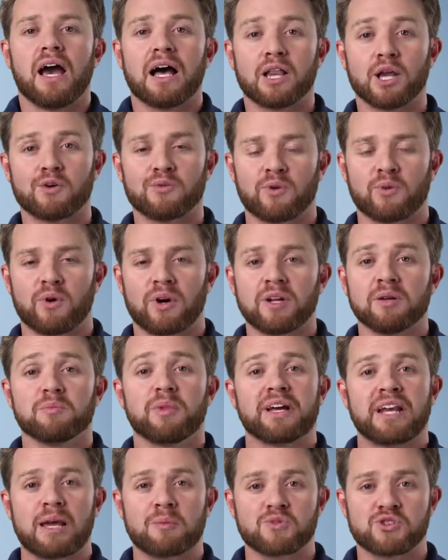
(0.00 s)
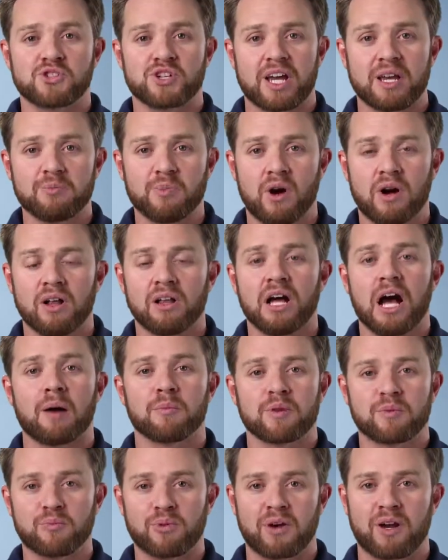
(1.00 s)
Hello everyone, my name is Jay Ball.
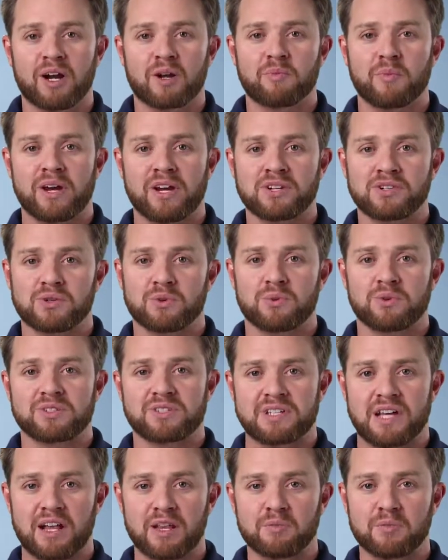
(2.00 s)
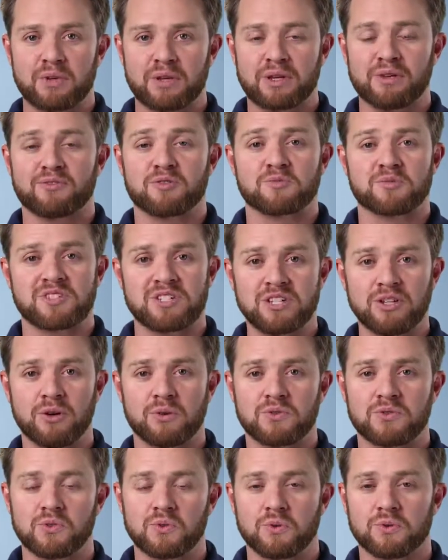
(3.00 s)
I'm the product manager with solid milling from
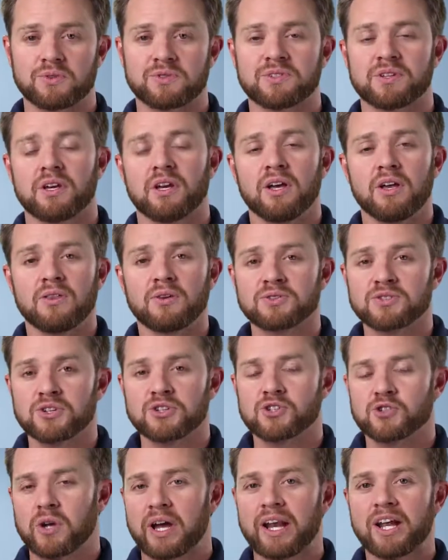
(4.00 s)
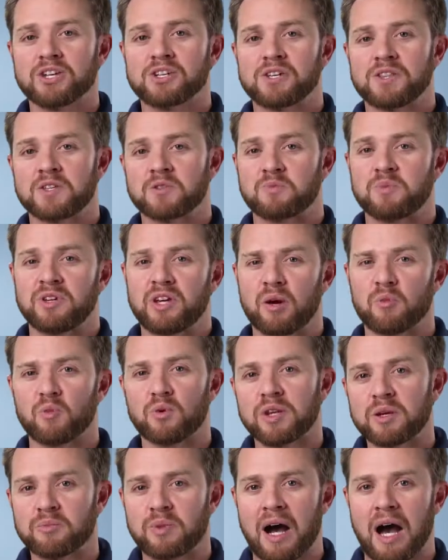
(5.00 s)
Seco Tools. There's a strategy that's become
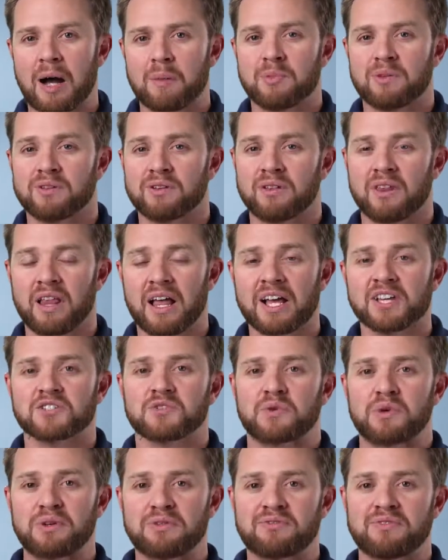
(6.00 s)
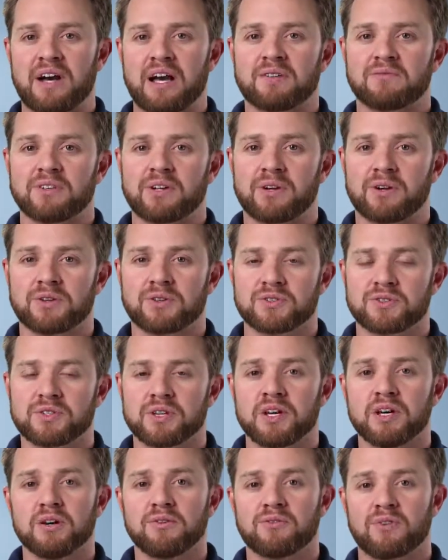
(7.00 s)
really popular in the last 3 to 5 years
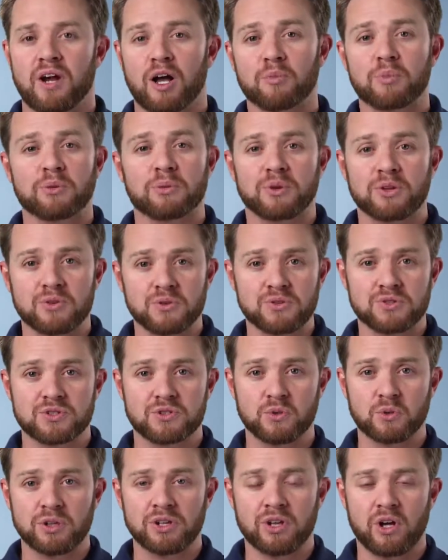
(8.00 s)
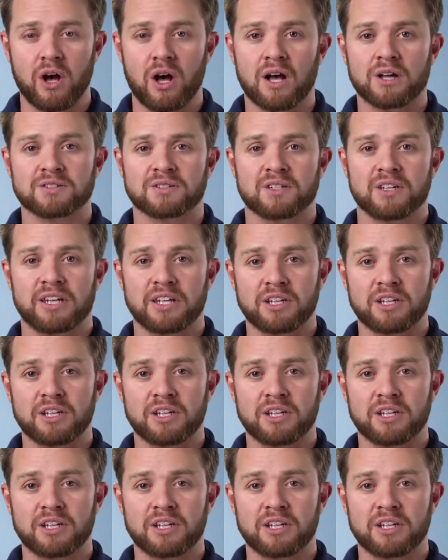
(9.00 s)
for helping reduce tooling costs and